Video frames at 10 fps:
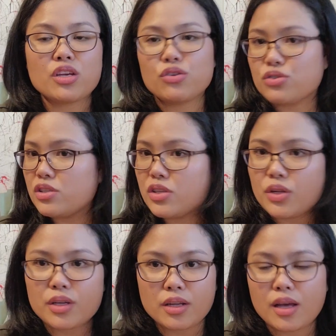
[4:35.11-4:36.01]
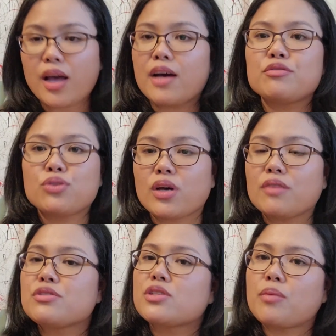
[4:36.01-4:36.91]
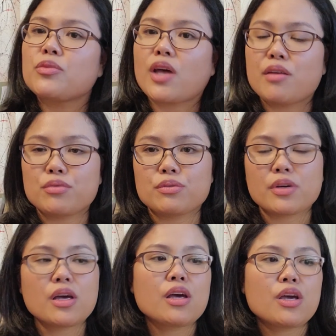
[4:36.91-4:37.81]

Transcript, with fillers: you're still going to have to have some type of,